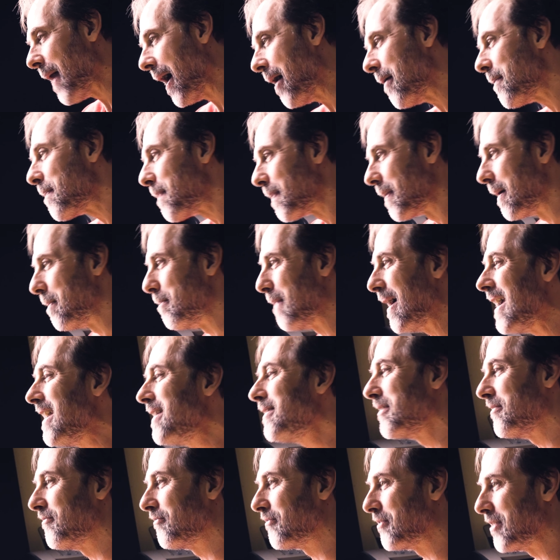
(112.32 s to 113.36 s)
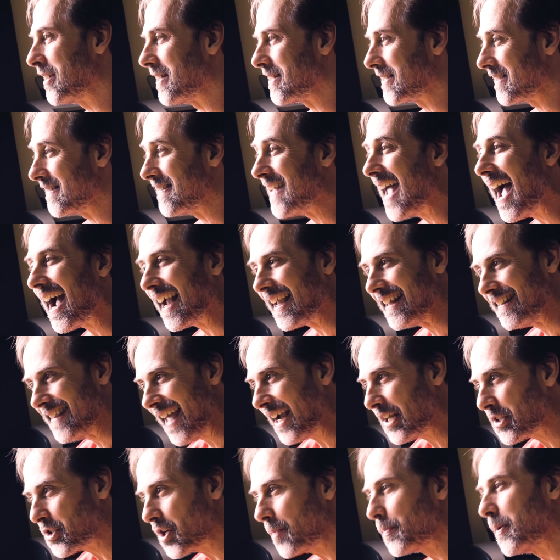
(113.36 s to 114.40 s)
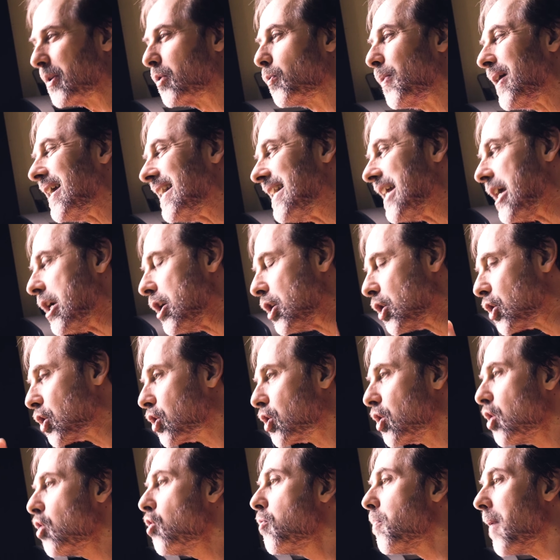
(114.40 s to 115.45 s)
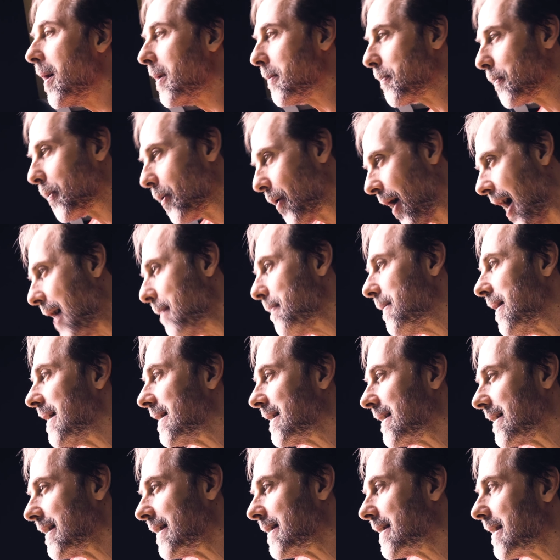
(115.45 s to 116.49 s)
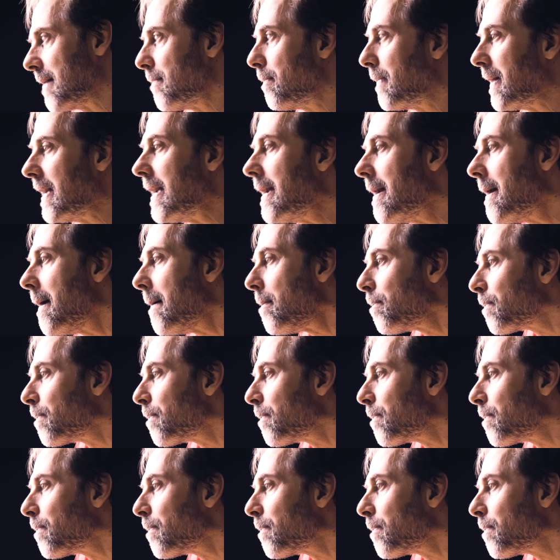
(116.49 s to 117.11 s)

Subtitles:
Now, the main difference in the architecture between zoom and prime lenses is simply